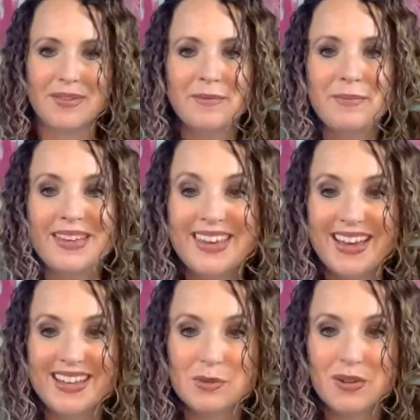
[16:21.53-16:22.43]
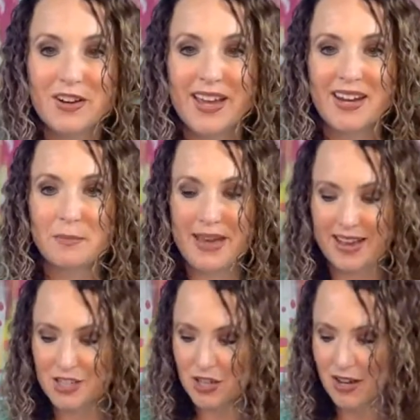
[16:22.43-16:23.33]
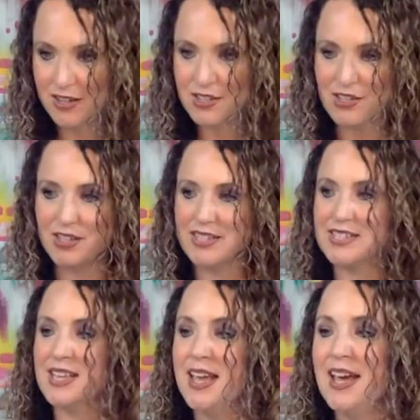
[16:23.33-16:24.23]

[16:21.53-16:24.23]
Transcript: But yes, we are headed back to Honduras.